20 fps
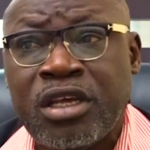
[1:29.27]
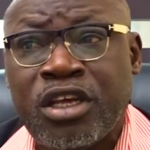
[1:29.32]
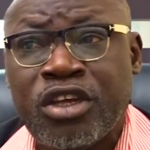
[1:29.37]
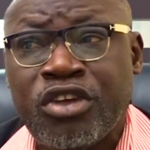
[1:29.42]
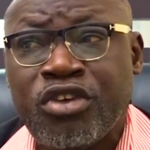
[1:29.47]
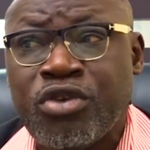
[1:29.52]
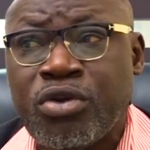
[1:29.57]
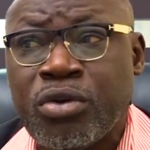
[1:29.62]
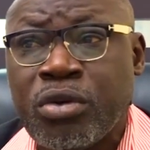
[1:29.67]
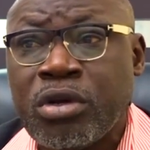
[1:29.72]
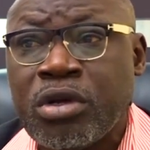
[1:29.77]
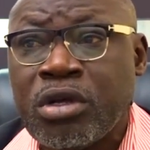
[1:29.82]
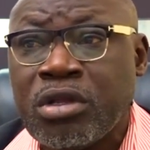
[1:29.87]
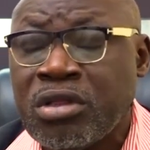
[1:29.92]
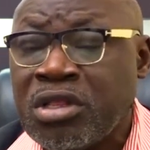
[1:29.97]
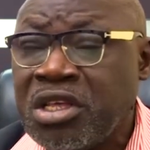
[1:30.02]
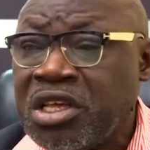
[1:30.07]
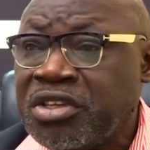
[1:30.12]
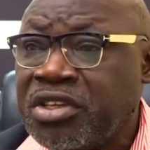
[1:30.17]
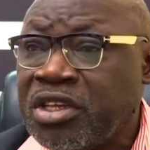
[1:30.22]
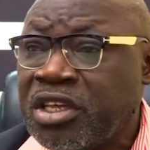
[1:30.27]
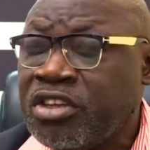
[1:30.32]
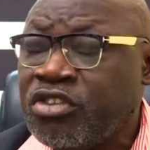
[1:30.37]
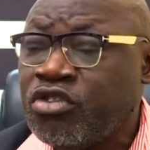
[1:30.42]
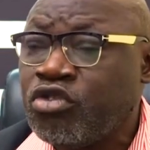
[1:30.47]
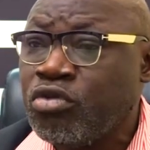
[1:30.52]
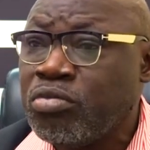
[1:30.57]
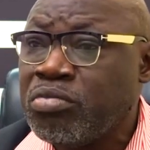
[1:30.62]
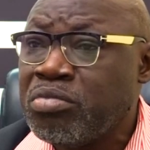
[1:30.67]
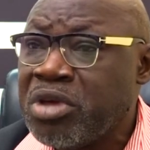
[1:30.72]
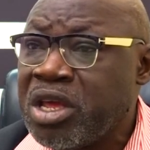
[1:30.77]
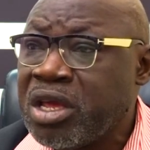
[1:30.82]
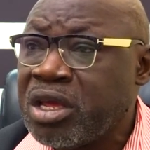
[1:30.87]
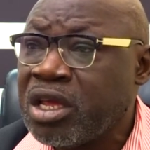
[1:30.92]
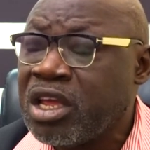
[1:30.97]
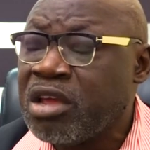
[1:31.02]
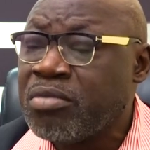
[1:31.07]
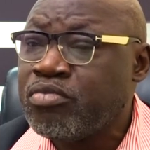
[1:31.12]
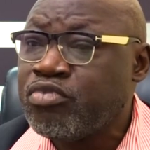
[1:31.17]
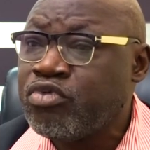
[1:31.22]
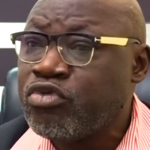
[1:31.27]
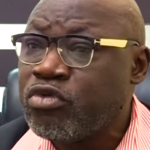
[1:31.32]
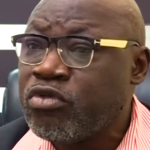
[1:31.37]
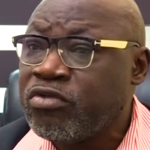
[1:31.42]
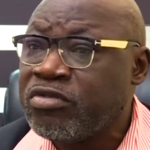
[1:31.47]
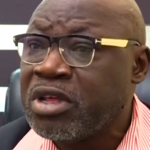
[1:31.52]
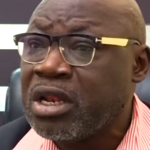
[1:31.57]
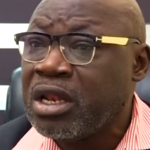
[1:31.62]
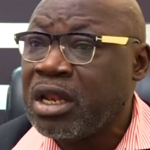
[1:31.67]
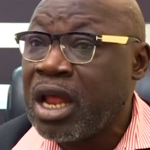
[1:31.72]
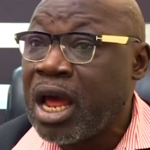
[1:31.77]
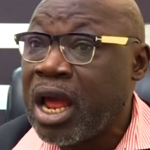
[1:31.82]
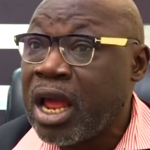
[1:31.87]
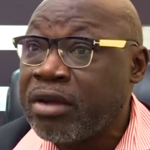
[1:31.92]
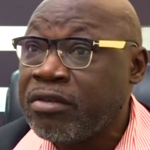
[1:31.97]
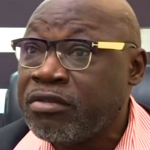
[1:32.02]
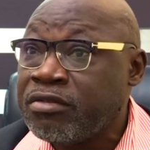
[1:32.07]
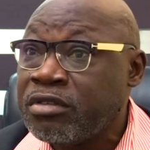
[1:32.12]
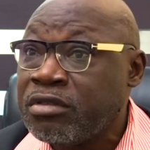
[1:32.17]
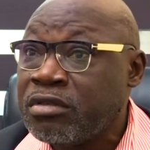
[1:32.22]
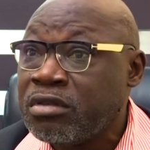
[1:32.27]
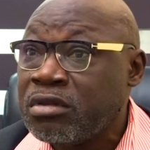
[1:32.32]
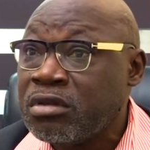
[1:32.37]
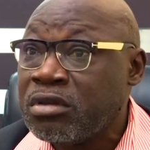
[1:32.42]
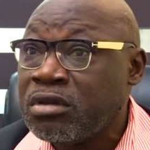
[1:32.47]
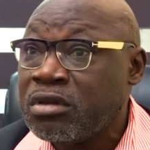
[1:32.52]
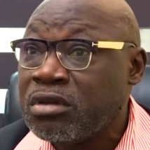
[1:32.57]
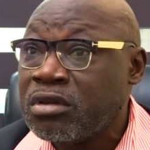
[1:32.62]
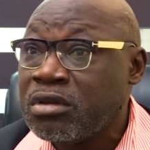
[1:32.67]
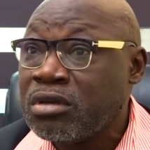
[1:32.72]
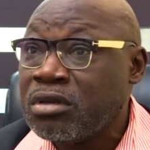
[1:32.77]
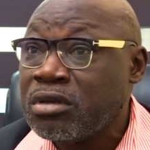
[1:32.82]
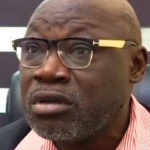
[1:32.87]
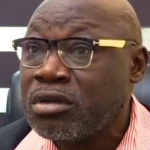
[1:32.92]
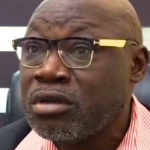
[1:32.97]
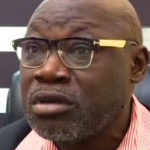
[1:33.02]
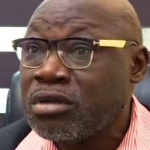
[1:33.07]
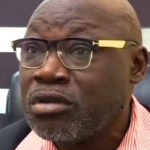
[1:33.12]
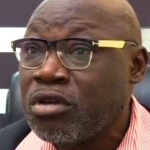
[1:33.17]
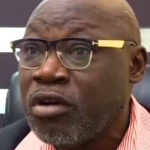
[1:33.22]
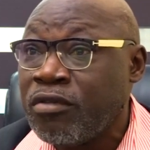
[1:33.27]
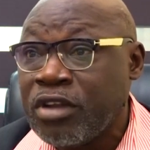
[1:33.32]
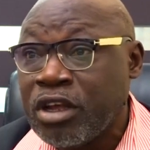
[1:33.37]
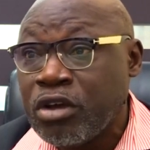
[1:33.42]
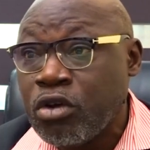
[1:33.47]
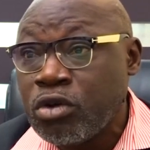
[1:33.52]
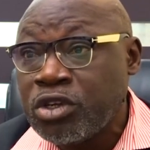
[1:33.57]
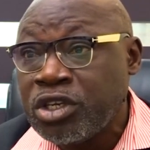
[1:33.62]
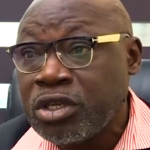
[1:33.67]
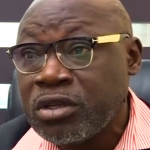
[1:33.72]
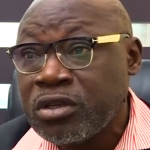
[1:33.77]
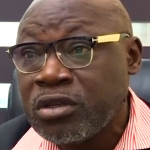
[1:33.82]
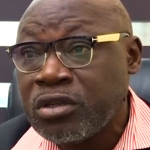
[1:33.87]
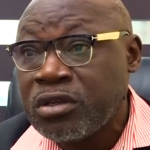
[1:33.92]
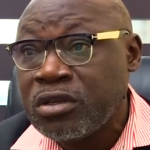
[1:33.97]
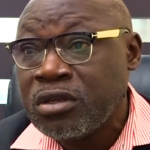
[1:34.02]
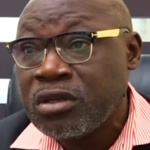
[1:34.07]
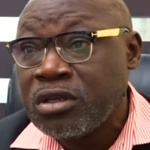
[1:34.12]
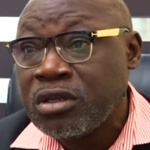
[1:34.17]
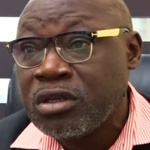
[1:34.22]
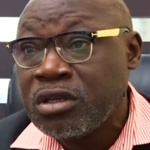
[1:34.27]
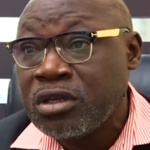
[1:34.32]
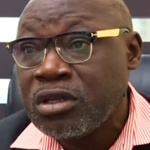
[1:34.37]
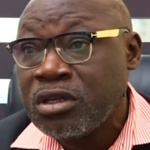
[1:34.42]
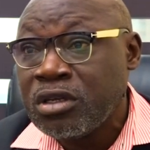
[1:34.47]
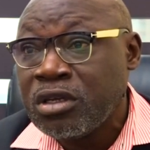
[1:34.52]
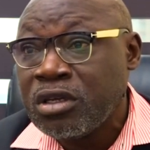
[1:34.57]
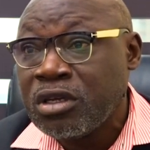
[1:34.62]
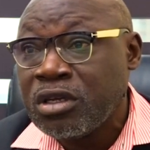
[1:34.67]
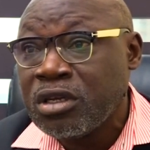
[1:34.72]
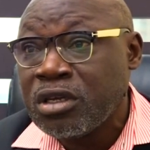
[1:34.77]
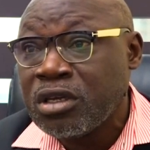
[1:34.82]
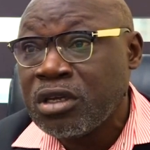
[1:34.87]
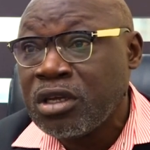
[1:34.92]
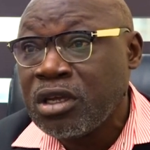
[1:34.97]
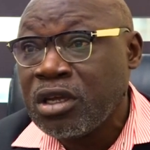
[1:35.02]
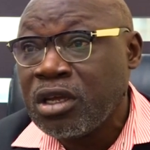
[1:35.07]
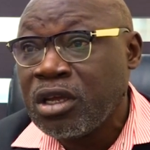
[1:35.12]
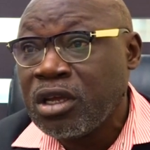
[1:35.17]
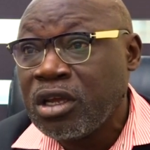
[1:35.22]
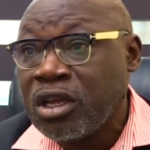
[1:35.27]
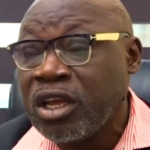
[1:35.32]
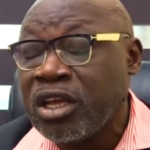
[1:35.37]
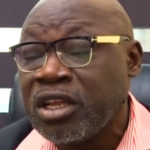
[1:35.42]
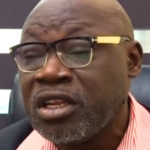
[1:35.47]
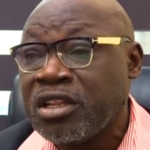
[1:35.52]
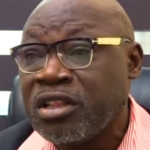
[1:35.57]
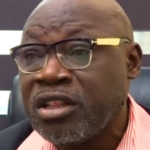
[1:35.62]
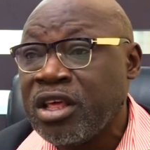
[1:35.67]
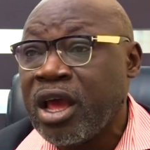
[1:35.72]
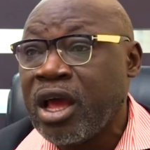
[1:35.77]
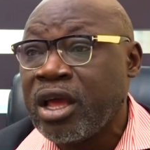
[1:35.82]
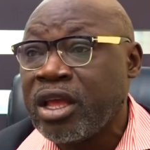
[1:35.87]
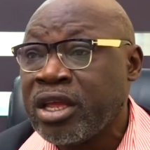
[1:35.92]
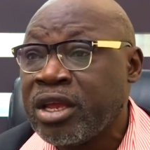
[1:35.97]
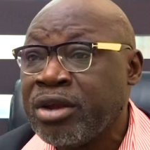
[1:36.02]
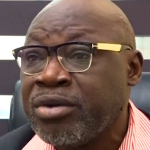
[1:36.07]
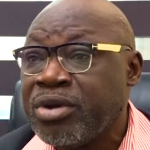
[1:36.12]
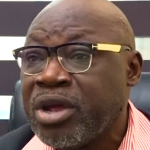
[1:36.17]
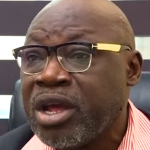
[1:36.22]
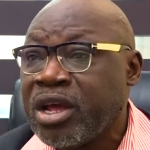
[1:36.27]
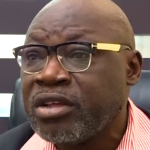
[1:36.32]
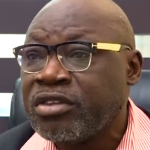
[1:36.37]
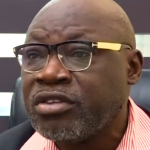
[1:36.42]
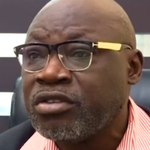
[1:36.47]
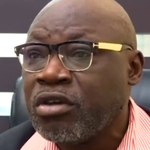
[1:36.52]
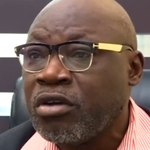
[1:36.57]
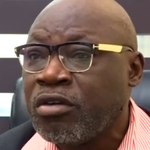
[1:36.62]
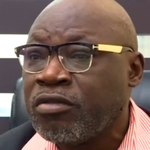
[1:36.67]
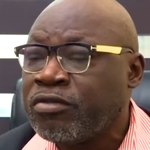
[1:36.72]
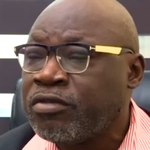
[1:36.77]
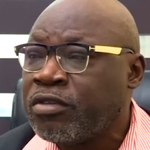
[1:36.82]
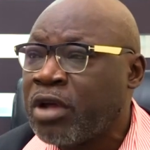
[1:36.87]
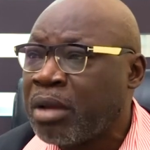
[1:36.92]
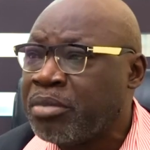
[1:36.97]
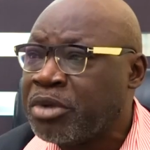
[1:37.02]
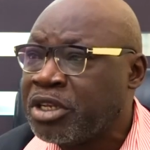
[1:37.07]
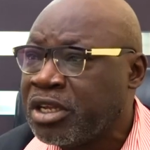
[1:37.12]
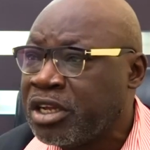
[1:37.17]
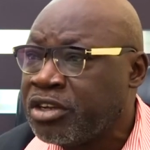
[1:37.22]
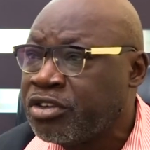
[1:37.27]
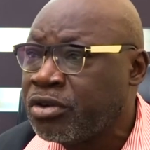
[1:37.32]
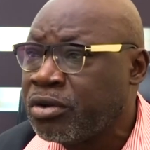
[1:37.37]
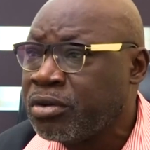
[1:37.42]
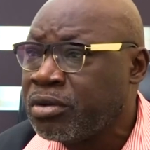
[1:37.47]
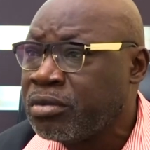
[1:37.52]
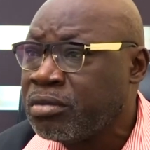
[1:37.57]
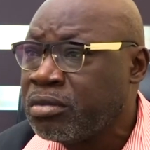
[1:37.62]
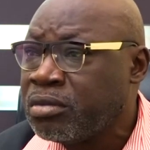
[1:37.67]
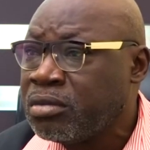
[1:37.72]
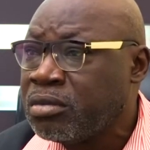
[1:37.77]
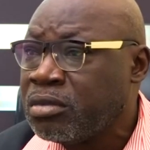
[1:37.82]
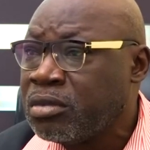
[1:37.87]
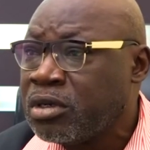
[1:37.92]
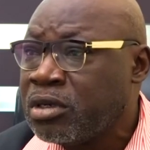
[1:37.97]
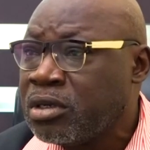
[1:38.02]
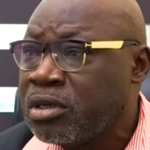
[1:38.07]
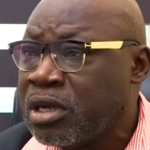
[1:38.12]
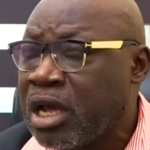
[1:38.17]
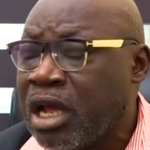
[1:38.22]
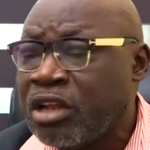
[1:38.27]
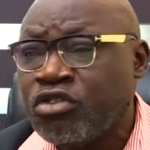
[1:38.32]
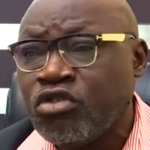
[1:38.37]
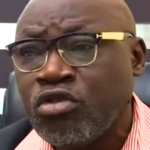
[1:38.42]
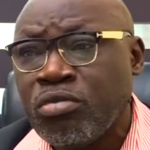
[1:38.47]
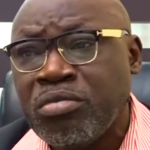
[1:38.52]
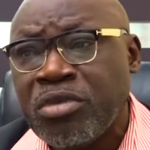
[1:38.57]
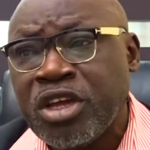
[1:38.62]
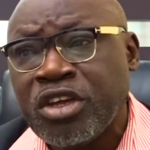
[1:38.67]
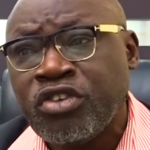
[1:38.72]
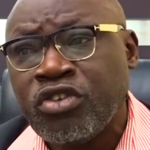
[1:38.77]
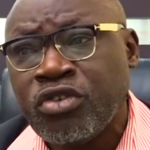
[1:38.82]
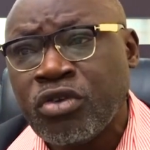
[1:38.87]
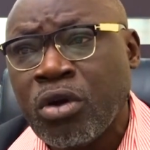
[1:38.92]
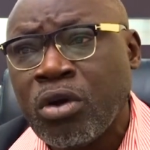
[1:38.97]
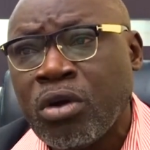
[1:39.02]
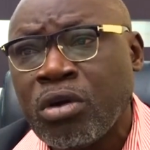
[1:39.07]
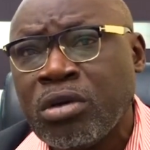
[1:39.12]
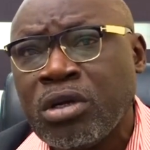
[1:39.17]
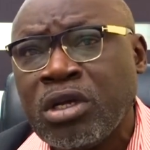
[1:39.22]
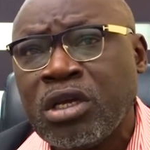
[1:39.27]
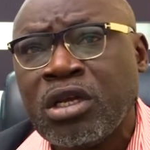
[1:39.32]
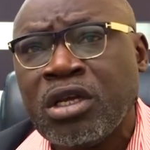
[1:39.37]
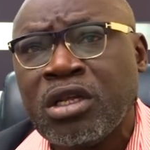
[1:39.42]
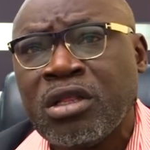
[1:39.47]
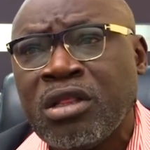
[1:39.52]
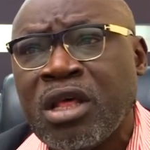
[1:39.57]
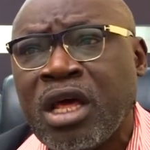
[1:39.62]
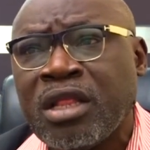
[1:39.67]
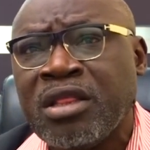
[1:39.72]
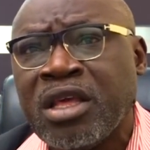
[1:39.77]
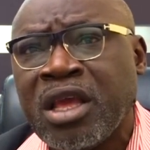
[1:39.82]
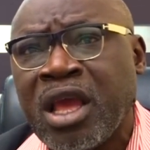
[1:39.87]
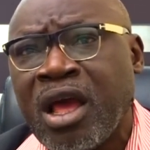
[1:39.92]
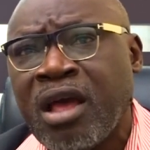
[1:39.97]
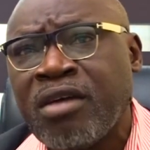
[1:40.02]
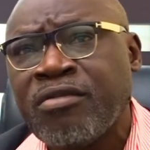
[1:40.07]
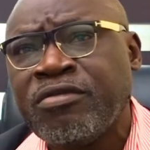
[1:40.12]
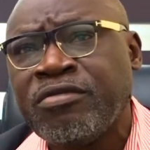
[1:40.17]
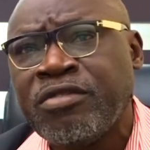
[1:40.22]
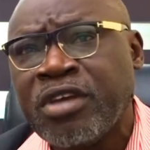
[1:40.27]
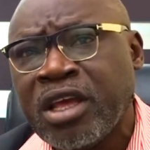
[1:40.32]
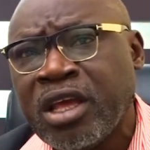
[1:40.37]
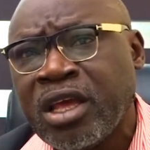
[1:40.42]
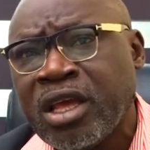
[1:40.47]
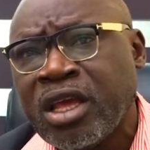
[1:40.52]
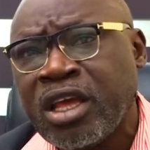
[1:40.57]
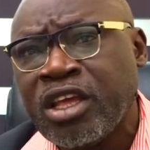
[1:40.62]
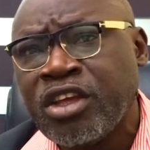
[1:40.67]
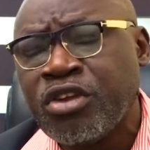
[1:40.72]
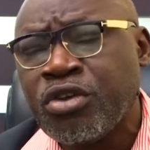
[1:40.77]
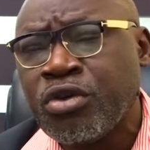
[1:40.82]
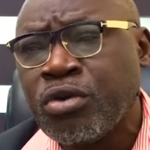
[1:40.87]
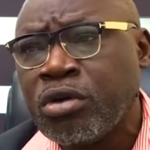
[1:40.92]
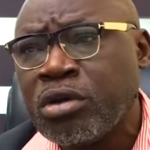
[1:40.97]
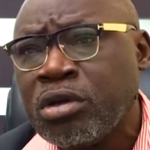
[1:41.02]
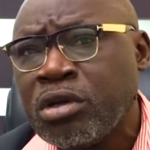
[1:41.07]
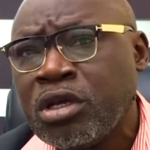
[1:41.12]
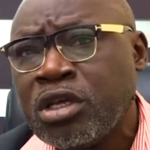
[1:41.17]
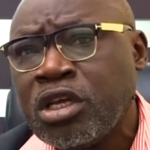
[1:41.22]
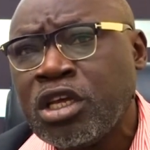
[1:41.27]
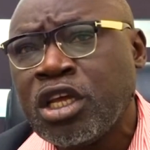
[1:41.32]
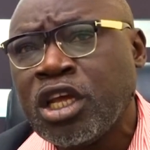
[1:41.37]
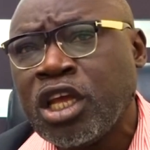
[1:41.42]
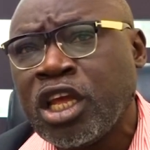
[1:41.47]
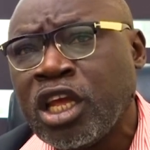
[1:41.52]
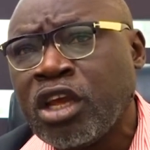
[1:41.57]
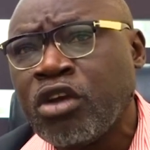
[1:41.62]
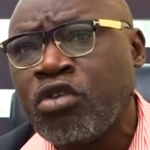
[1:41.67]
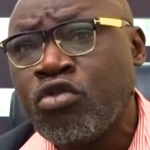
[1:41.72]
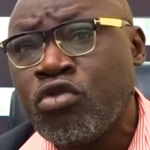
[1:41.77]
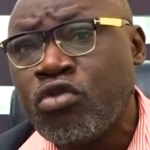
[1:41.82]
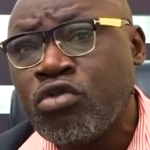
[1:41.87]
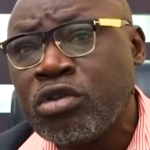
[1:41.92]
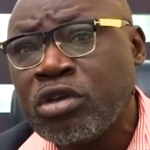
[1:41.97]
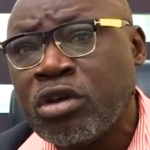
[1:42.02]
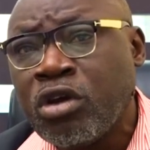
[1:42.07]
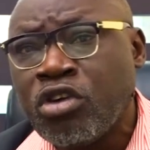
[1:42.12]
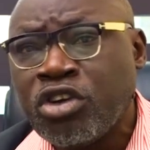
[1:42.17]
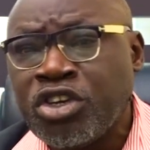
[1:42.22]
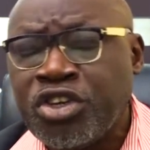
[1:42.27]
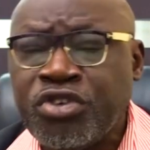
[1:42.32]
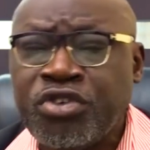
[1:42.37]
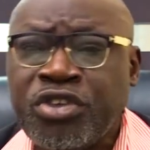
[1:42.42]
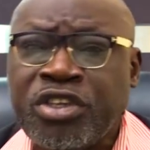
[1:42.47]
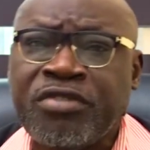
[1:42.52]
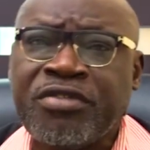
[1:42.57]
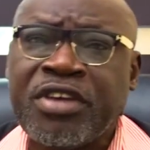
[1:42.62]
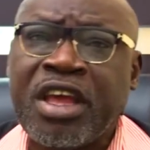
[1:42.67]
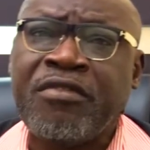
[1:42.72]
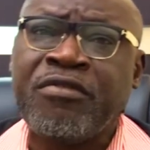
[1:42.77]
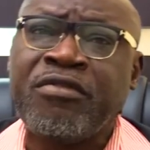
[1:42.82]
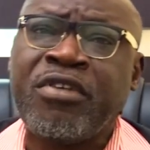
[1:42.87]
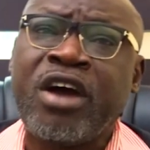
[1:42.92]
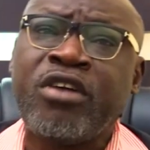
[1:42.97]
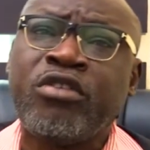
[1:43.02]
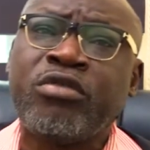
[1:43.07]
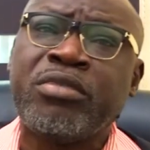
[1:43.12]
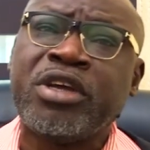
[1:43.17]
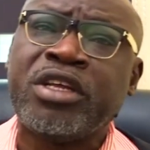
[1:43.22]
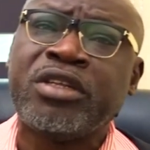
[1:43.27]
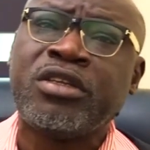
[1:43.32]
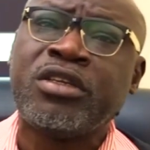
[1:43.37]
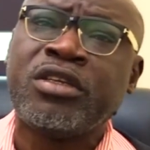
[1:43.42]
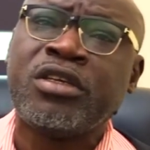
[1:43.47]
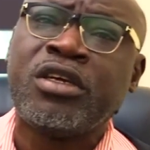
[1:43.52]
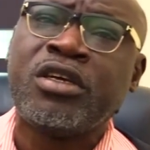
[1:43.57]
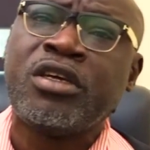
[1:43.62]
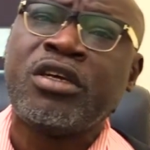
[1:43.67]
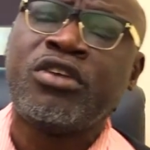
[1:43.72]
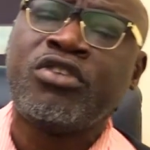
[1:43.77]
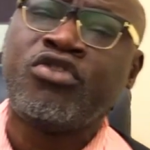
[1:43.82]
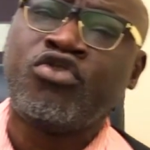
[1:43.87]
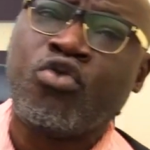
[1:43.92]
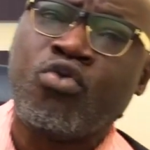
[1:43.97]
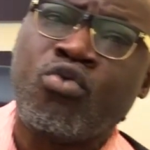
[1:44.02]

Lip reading: You know, this is to make improve the lives of Lagosians in their areas of habitation and to make sure that they have, a good conducive environment to